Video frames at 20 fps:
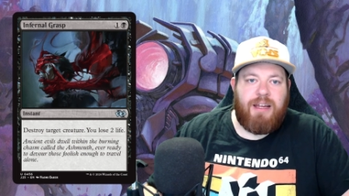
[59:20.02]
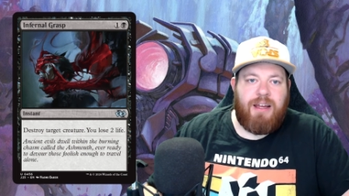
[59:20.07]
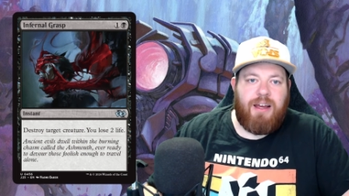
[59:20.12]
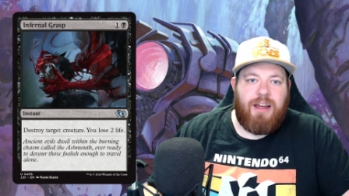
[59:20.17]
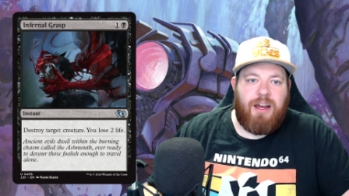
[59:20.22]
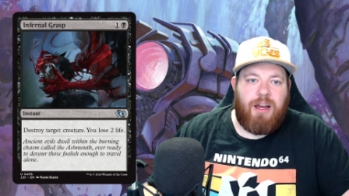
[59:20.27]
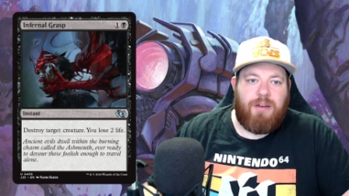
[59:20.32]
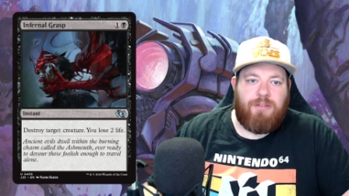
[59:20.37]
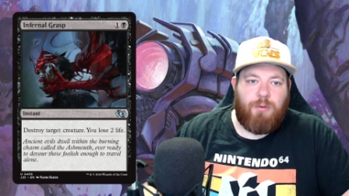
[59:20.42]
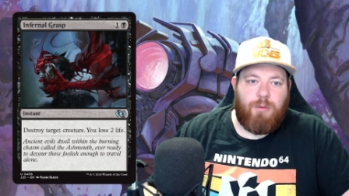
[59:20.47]

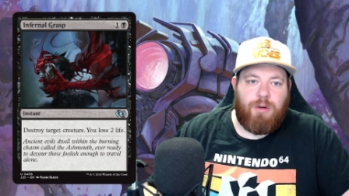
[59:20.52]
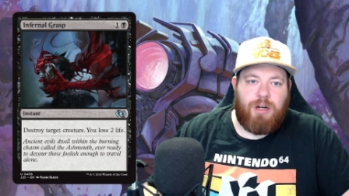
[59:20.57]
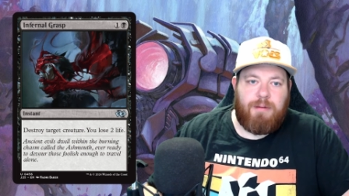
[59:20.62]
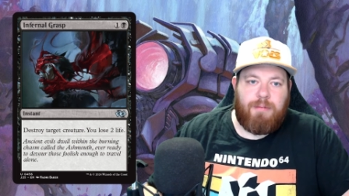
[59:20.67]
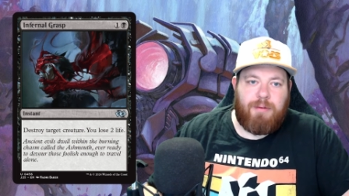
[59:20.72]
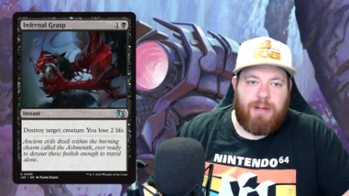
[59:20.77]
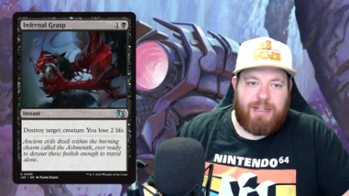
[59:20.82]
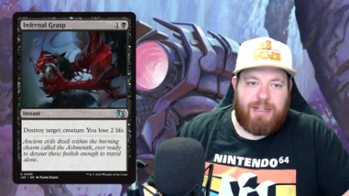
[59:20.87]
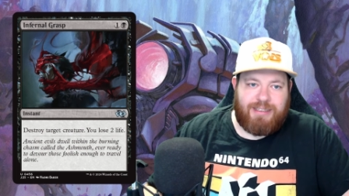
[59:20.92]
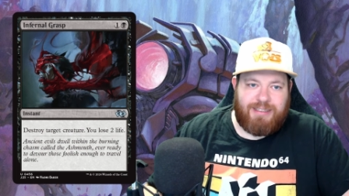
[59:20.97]
For 1 in a
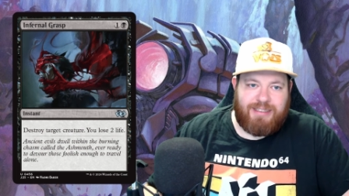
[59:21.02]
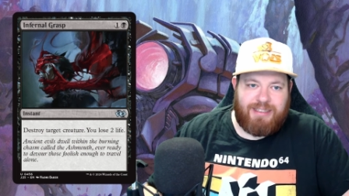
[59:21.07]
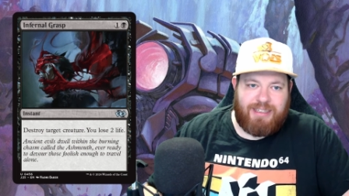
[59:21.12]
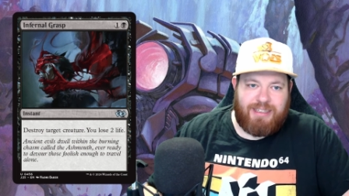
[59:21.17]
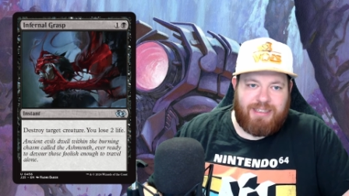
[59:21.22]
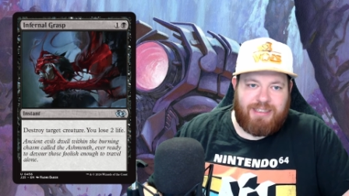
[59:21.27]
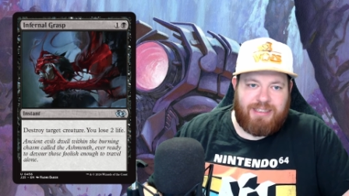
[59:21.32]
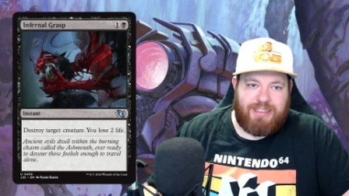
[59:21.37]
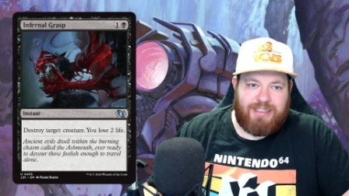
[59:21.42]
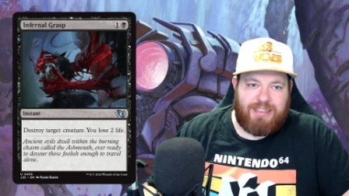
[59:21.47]
black, this is an
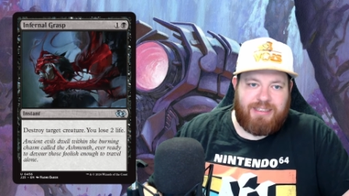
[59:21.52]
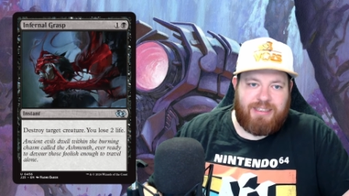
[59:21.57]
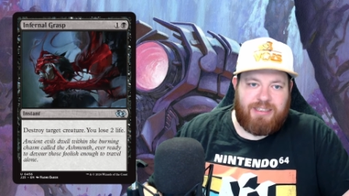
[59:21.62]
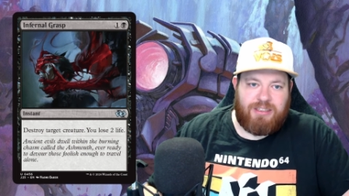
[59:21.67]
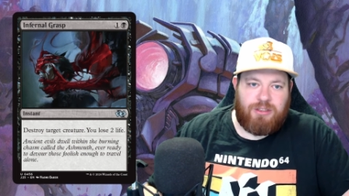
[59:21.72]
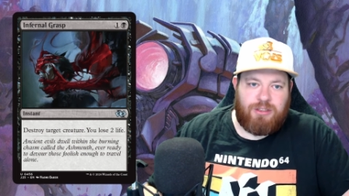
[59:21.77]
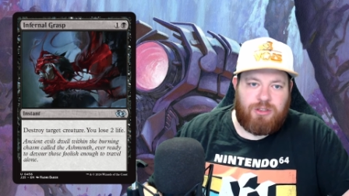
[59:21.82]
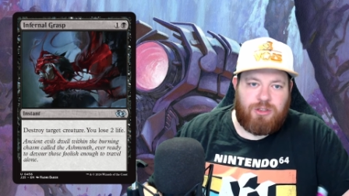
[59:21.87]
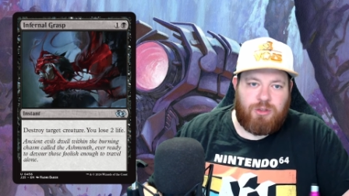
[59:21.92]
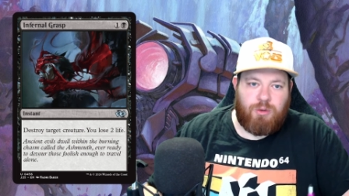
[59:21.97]
instant that says
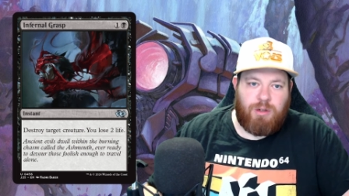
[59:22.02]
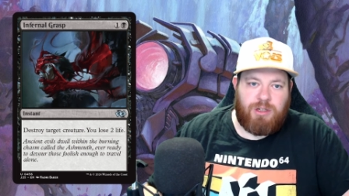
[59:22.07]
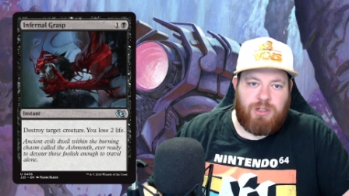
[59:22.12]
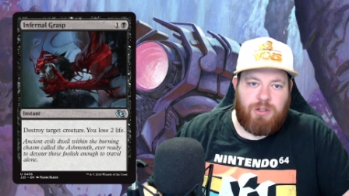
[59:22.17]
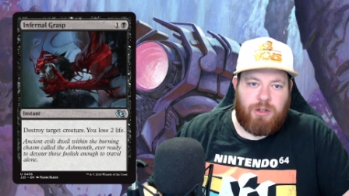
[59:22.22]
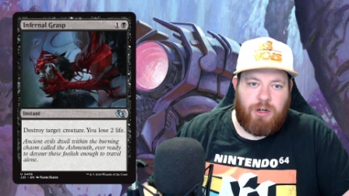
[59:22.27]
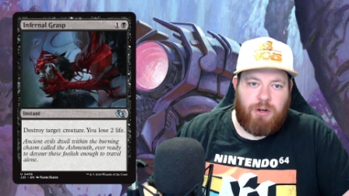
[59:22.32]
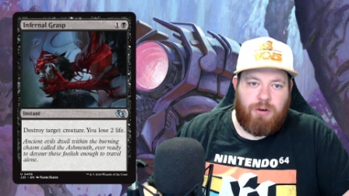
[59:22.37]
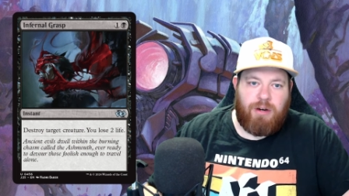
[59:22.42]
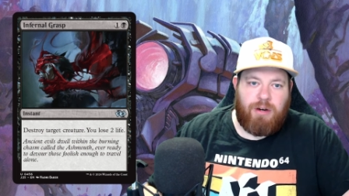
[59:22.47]
destroy
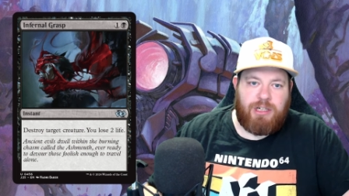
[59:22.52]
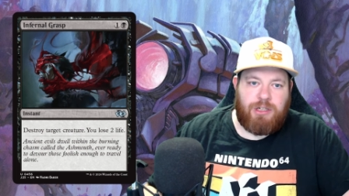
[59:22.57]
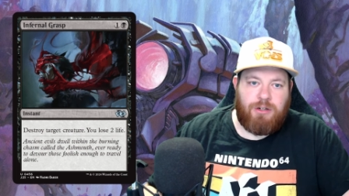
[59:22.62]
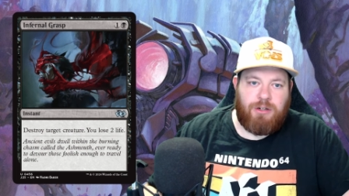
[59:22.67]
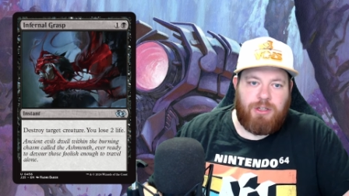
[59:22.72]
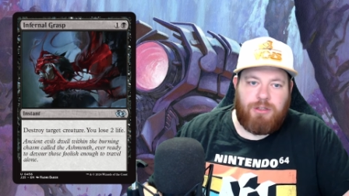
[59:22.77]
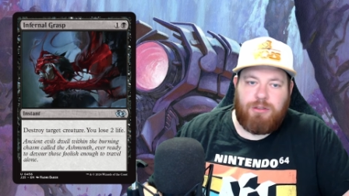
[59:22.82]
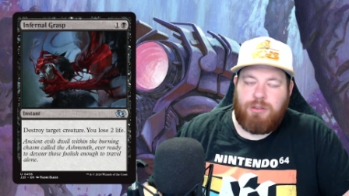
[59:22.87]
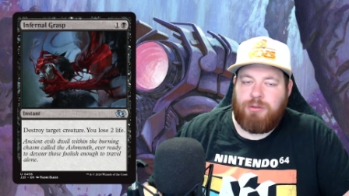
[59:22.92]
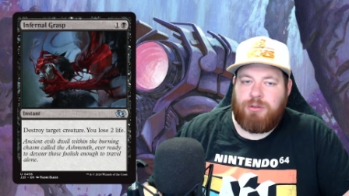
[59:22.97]
target creature,
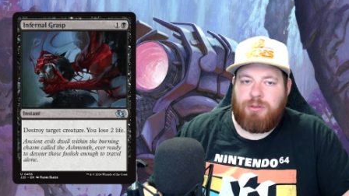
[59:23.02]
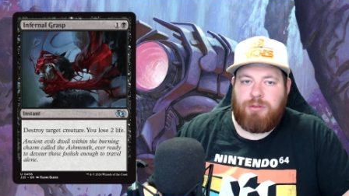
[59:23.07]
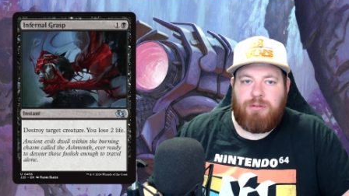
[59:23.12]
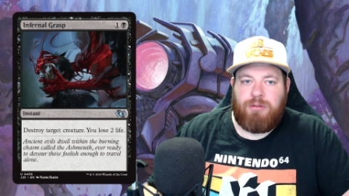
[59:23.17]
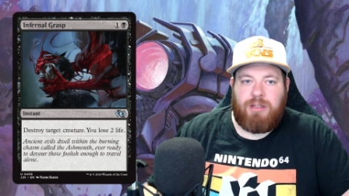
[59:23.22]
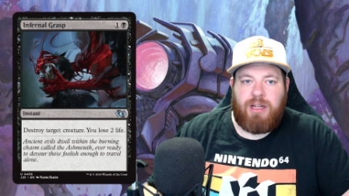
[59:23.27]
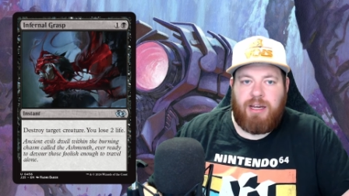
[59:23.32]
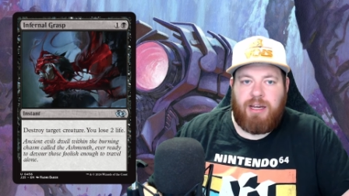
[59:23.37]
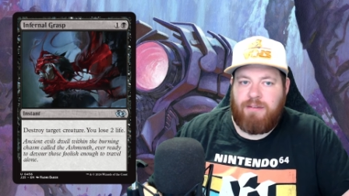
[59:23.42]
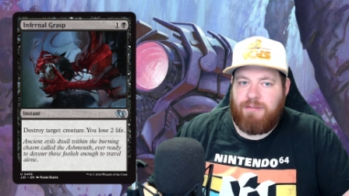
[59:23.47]
you lose 2
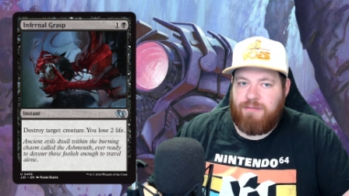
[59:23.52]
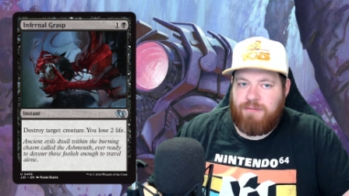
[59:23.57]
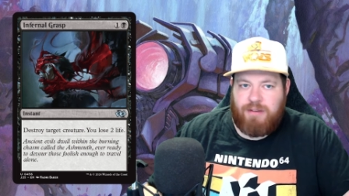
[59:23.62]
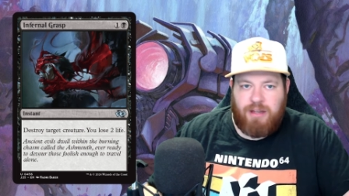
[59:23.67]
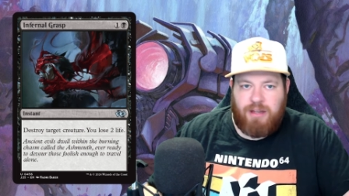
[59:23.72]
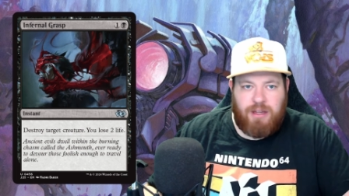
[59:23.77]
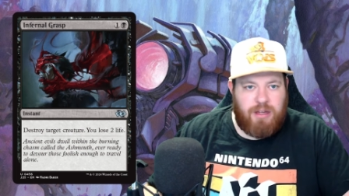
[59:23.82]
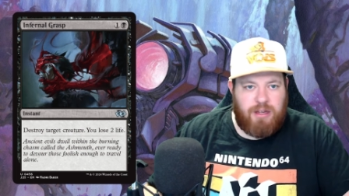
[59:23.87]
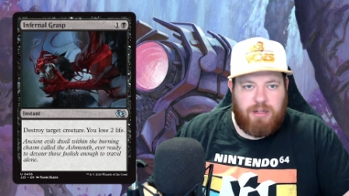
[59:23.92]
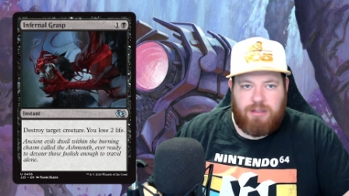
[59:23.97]
life.
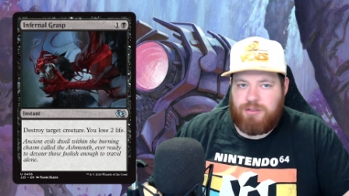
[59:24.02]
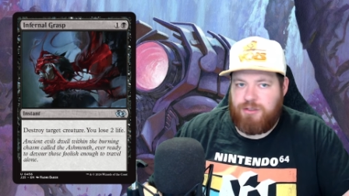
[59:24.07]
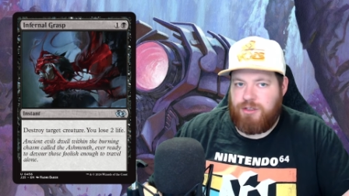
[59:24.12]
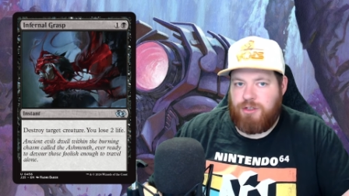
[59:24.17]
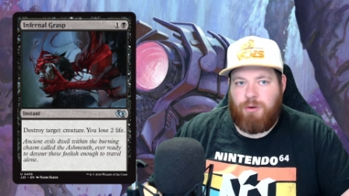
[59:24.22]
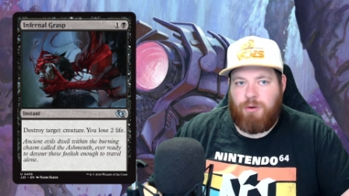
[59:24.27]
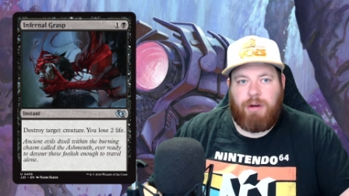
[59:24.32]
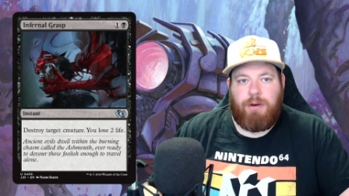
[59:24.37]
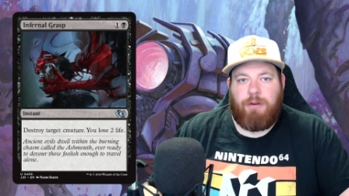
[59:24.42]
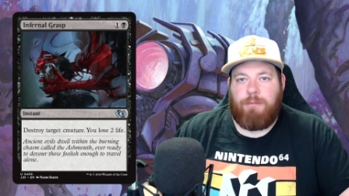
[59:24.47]
Just a
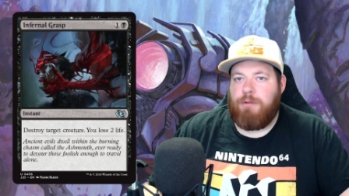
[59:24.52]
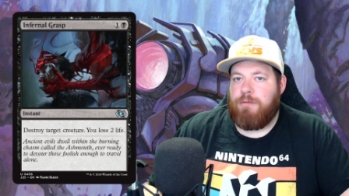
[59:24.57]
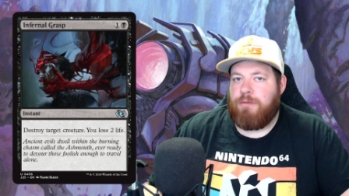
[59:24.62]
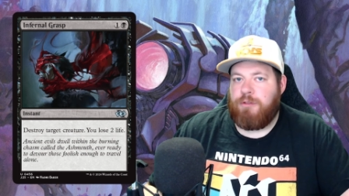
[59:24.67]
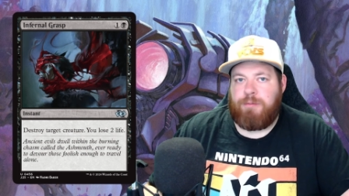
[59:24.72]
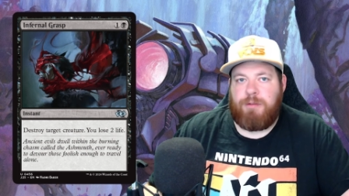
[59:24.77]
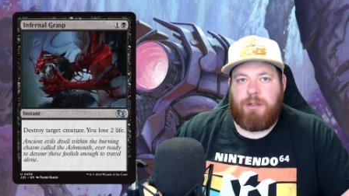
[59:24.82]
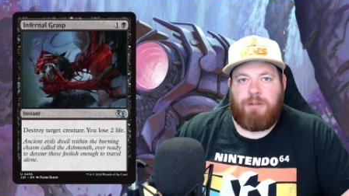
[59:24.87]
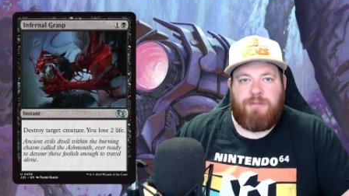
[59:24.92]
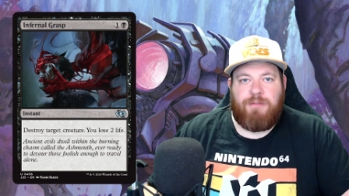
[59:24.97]
great removal
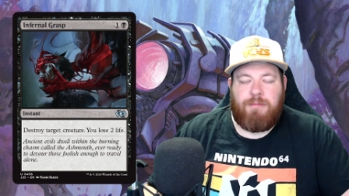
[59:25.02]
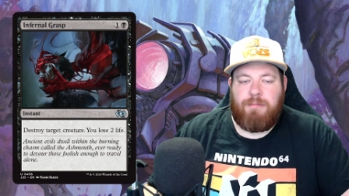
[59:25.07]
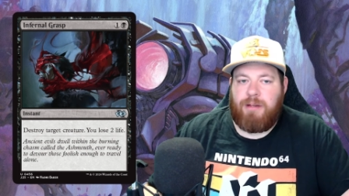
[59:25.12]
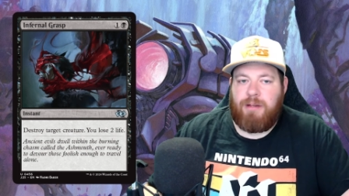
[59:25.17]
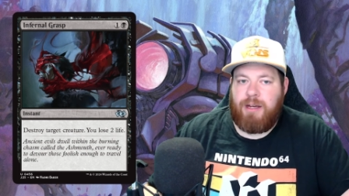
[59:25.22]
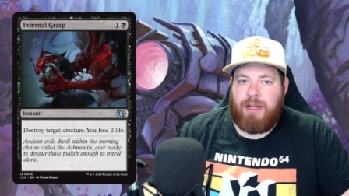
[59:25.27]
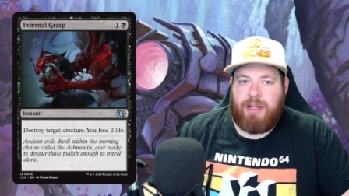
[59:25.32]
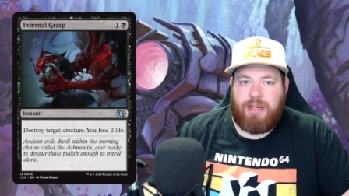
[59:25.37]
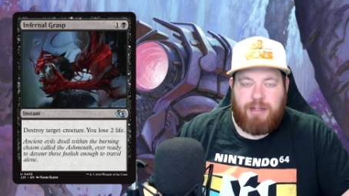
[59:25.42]
spell from black.